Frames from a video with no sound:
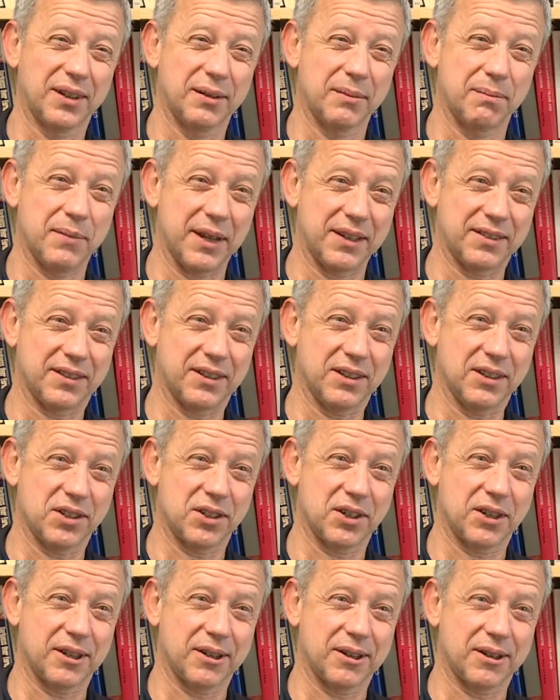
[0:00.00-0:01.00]

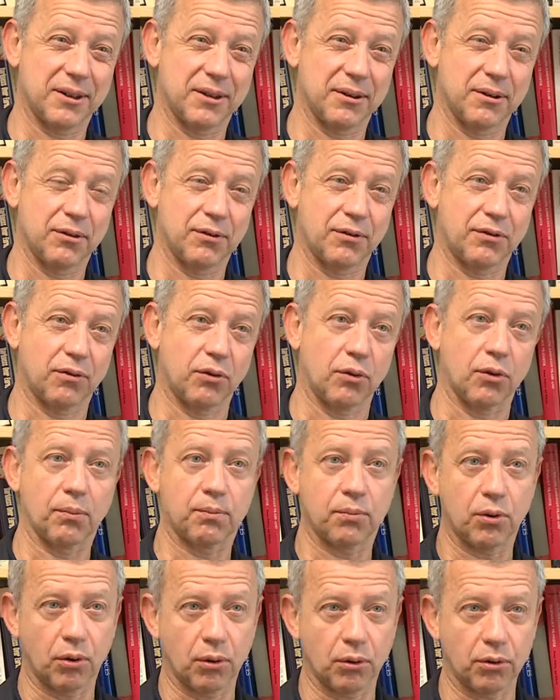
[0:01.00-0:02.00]
message for the
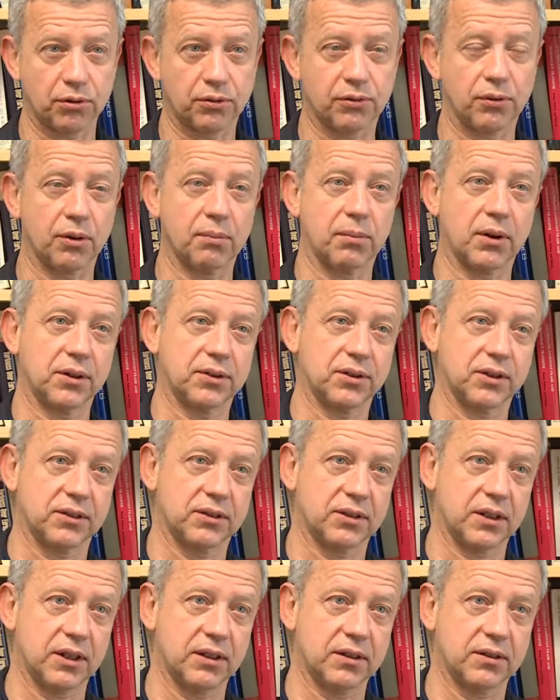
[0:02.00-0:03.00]
Poles, for the Baltic
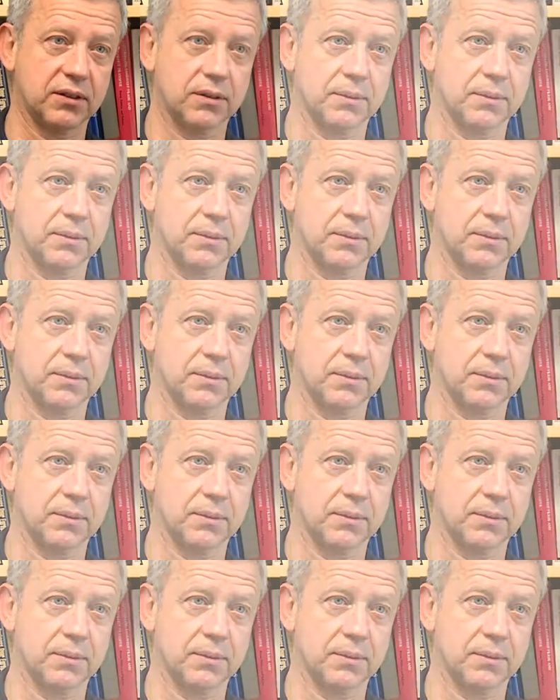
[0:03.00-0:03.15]
states.